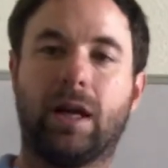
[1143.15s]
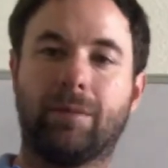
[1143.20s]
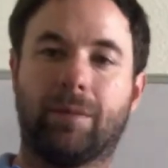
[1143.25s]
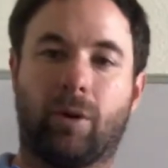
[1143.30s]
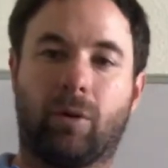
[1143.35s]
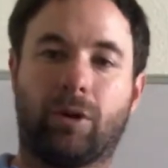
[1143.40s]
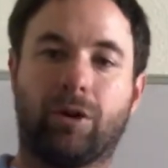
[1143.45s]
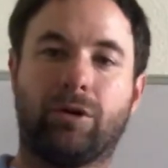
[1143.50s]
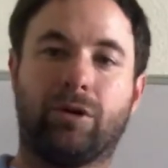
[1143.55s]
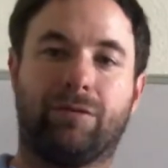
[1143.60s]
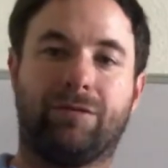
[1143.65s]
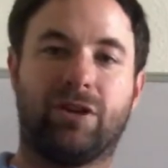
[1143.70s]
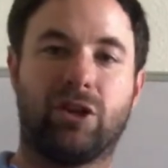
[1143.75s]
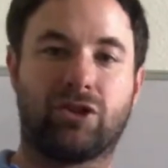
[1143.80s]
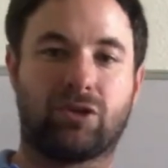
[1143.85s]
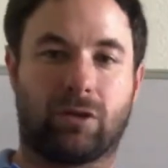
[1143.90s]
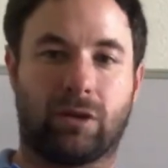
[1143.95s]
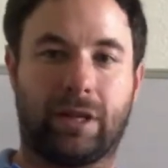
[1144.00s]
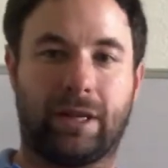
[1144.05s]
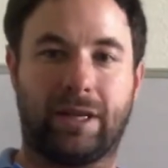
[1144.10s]
I want to do a
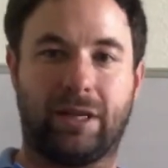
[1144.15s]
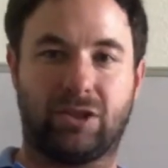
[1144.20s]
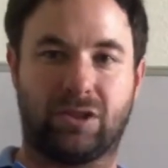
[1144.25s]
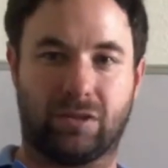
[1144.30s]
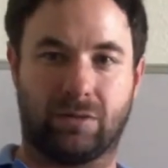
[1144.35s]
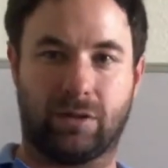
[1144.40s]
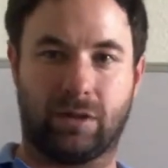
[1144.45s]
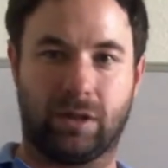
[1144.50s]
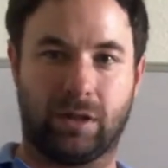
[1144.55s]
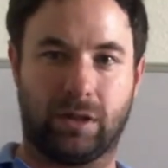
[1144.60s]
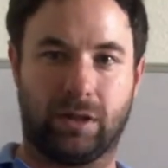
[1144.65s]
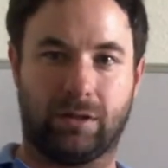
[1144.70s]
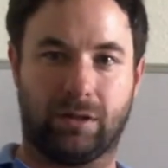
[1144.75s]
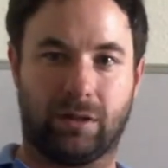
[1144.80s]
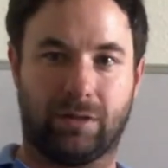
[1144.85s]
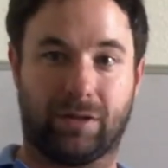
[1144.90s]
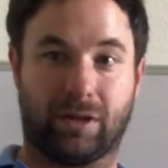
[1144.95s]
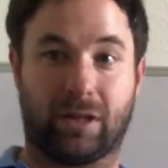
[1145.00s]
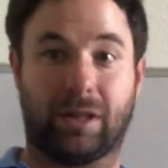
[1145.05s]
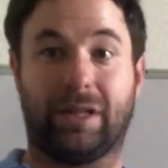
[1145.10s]
visual aid
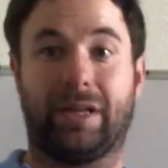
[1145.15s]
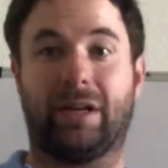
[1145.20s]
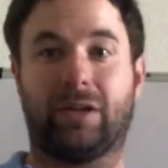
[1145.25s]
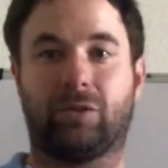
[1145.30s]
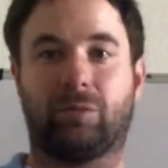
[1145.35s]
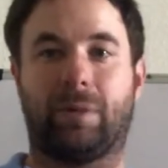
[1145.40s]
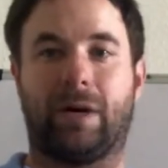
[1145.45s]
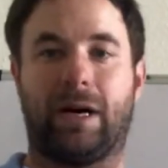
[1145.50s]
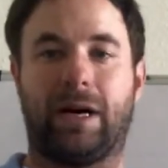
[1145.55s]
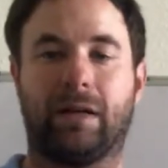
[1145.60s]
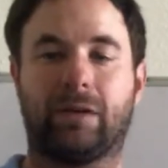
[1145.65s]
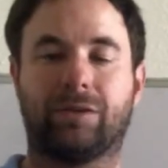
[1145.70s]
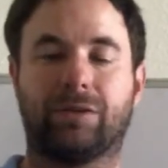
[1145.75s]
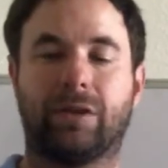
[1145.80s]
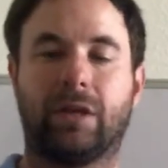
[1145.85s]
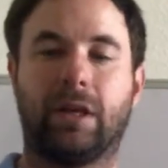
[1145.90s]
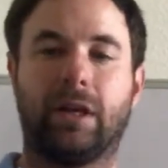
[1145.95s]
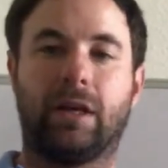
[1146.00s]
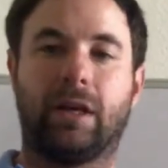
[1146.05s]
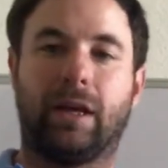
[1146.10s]
of a Kleenex box,
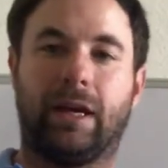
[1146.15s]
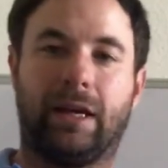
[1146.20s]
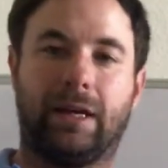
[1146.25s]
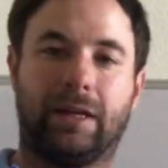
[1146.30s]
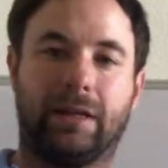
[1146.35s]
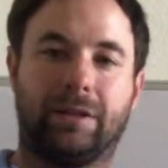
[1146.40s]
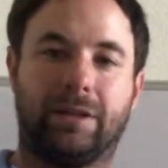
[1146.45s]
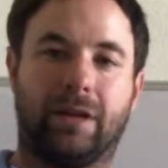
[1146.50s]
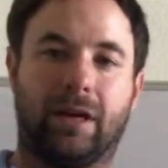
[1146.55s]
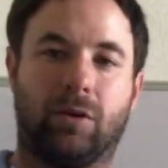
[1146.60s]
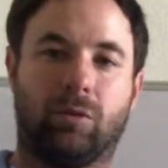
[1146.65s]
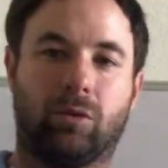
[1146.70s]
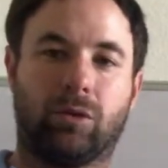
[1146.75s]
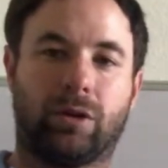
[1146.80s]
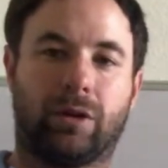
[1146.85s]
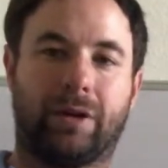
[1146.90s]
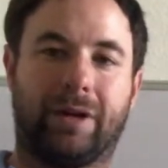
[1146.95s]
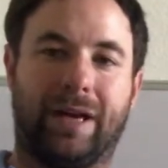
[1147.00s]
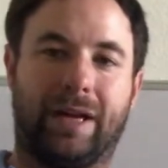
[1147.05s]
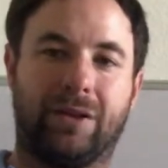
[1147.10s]
and we'll
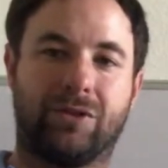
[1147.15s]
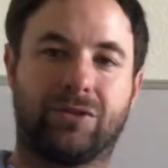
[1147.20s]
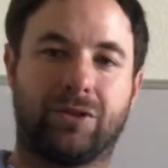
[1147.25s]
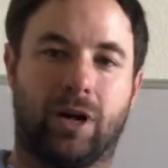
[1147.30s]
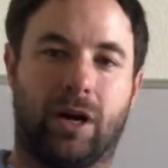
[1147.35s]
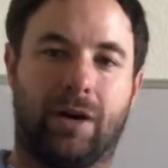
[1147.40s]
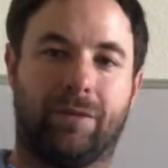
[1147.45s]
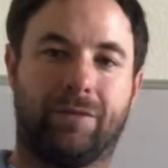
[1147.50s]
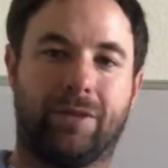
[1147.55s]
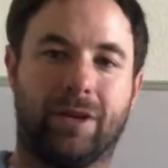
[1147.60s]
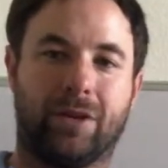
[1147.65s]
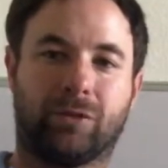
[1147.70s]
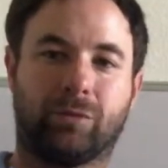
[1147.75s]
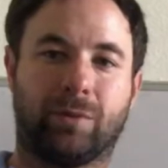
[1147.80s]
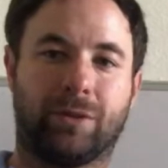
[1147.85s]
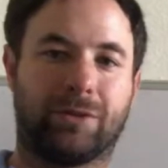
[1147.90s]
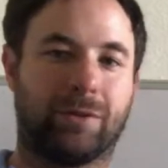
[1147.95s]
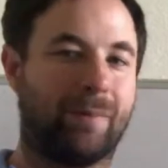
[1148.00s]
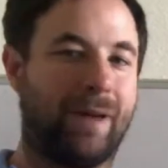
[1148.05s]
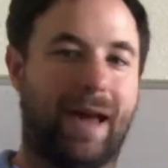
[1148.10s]
learn how to solve this.
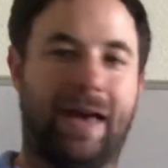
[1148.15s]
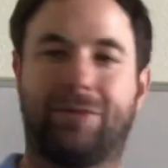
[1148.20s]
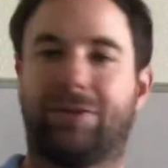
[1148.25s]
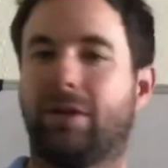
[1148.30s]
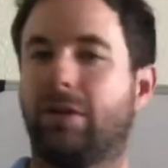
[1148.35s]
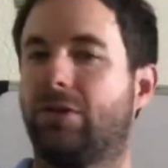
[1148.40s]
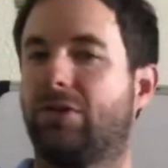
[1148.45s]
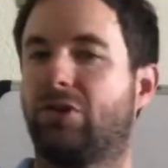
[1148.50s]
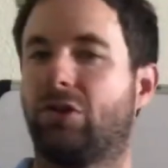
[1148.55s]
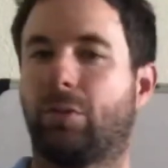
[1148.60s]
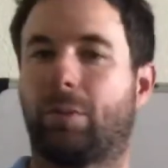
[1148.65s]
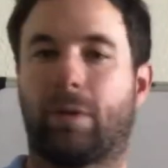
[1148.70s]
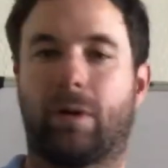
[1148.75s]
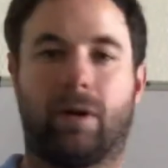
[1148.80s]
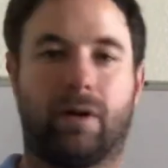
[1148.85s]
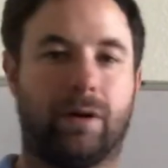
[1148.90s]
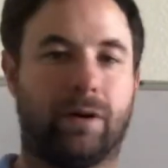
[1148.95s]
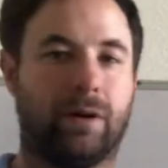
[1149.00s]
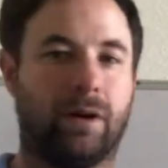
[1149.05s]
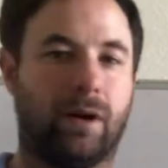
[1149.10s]
But the math isn't super
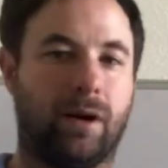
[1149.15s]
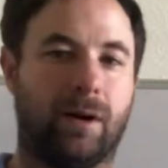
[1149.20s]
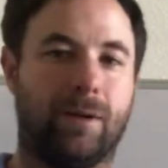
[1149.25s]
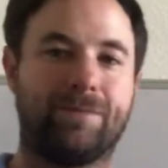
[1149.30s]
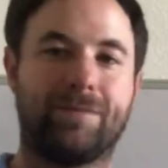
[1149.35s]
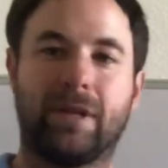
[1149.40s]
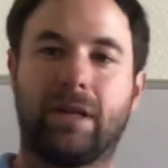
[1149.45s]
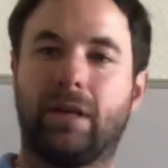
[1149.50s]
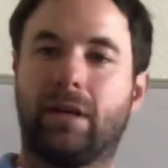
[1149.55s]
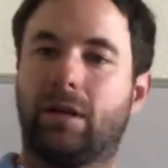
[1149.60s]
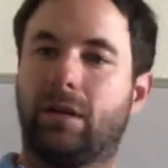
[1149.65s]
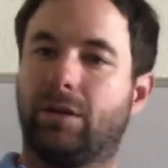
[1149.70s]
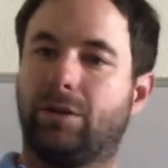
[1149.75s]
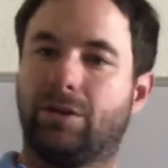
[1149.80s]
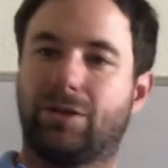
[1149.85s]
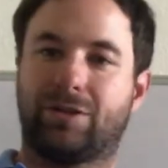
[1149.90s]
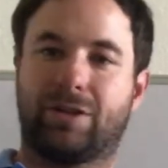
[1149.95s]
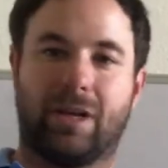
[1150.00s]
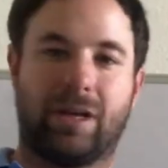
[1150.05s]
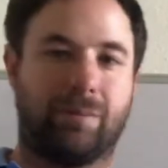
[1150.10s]
hard at all. You
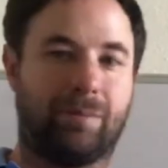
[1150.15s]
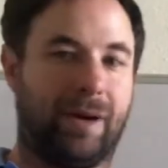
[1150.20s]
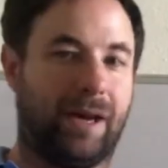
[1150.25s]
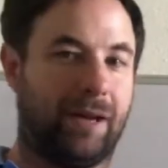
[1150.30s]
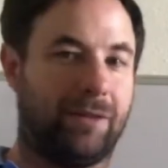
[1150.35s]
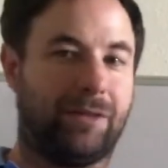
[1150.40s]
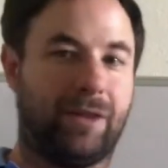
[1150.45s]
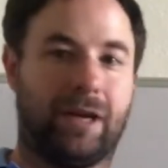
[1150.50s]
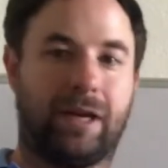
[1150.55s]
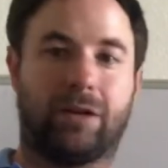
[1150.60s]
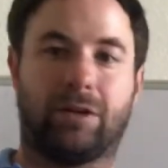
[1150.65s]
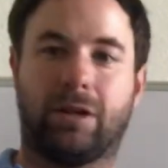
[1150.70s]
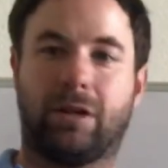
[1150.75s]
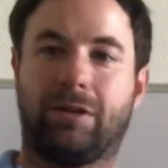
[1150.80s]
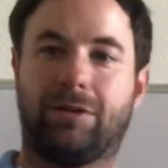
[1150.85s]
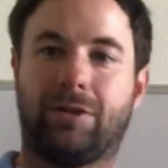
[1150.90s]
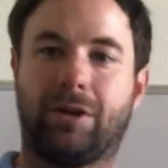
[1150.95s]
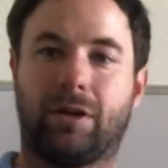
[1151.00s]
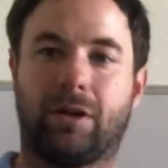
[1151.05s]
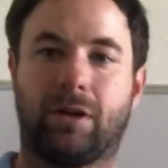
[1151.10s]
just take
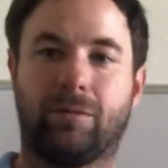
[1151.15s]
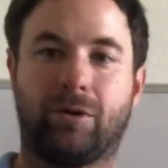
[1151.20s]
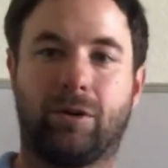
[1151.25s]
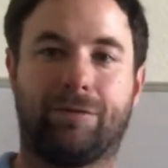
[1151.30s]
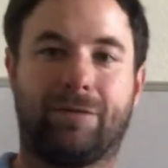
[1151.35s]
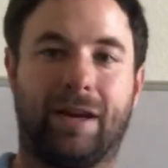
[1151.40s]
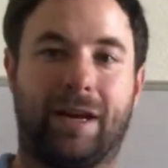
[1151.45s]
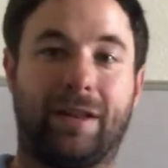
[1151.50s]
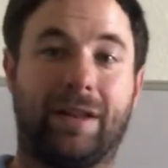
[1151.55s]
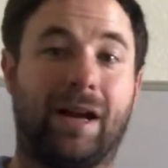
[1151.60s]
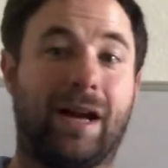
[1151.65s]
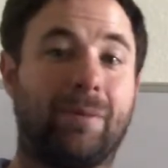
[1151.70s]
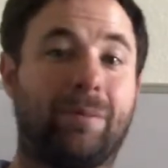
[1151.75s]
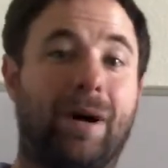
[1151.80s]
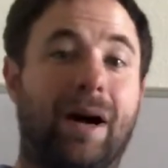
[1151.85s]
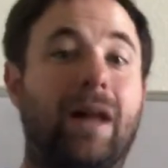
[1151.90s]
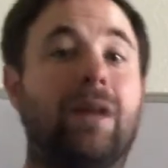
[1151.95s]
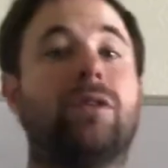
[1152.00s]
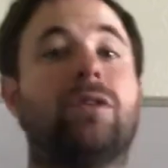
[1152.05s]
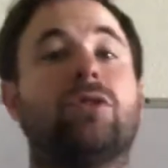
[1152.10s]
Pythagorean theorem, you're finding the
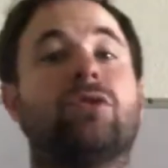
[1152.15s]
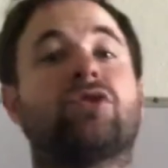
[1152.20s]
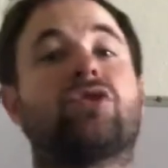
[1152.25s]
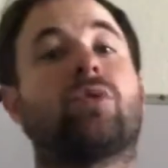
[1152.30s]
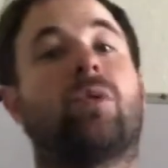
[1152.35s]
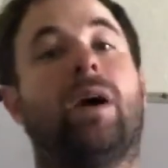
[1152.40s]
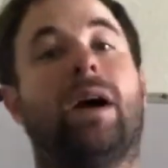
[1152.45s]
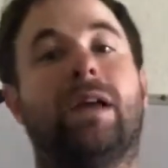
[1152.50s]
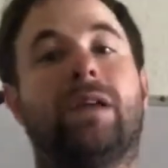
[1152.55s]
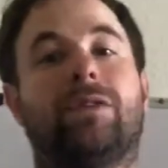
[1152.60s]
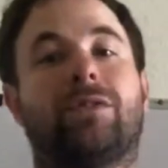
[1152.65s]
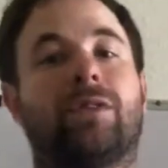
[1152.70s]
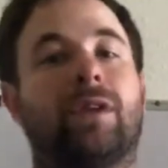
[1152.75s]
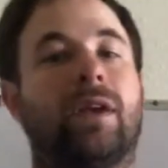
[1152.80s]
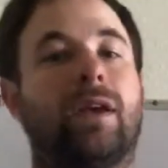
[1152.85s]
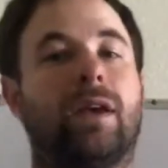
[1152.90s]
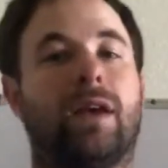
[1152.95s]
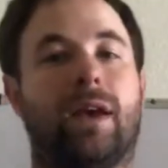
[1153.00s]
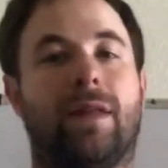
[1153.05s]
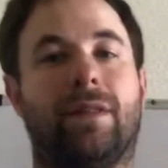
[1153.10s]
hypotenuse twice,
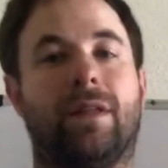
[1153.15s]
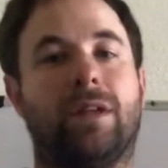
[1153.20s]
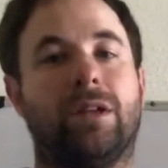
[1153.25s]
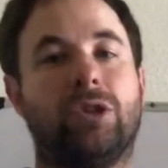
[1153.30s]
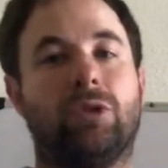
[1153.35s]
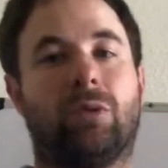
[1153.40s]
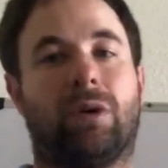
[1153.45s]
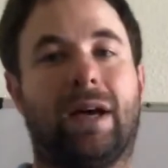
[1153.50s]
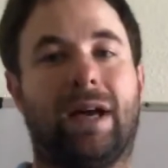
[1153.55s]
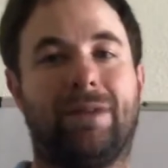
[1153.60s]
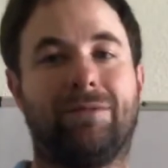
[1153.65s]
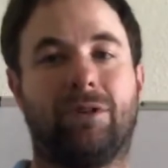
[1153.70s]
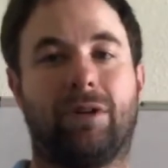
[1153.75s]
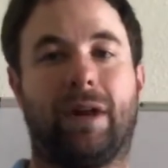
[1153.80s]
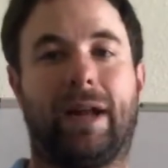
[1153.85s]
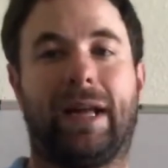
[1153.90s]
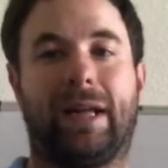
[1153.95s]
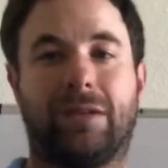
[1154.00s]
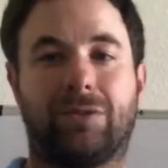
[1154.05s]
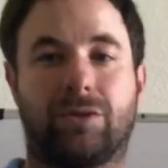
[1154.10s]
and then you will have
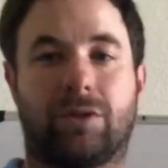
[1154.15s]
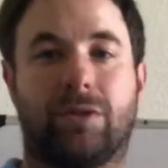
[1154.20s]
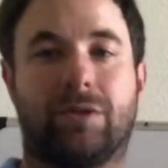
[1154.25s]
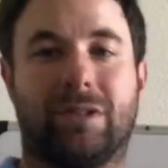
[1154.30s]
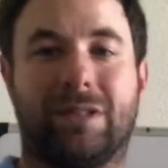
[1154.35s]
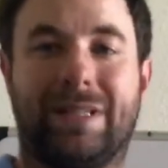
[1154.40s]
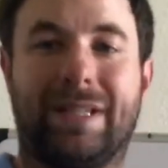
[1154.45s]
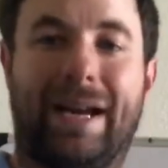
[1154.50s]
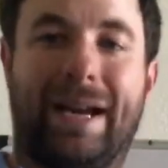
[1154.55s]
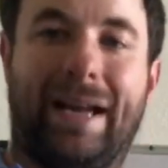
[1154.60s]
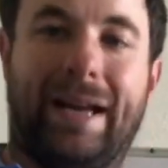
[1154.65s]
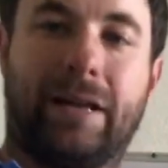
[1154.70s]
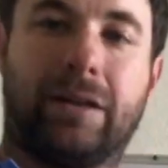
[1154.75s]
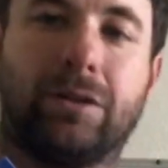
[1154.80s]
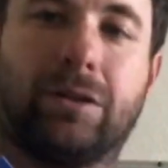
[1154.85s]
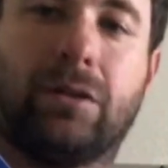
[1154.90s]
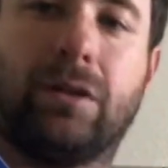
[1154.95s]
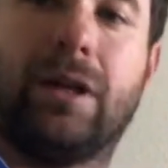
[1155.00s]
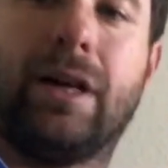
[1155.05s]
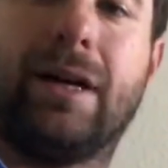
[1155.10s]
your answer to the
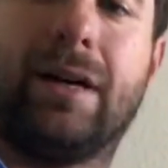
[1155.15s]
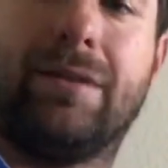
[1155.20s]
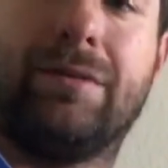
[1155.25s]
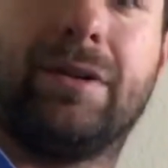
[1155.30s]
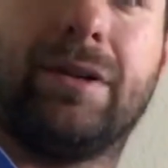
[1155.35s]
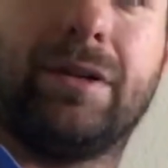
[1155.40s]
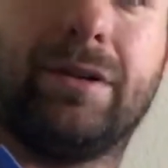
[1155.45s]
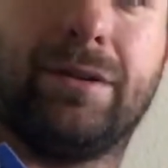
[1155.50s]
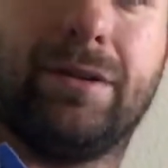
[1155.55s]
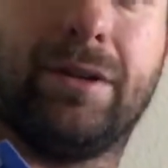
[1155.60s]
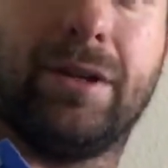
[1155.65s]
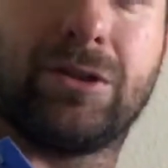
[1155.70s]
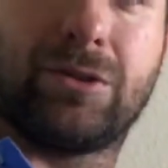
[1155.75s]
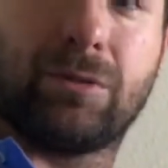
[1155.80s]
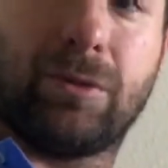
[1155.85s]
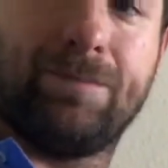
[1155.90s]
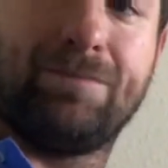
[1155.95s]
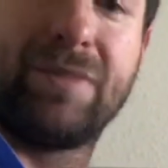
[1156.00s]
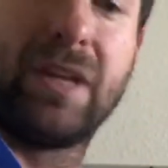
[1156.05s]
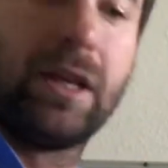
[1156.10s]
diagonal of this
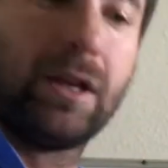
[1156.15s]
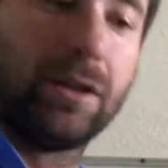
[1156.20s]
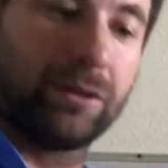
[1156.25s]
one.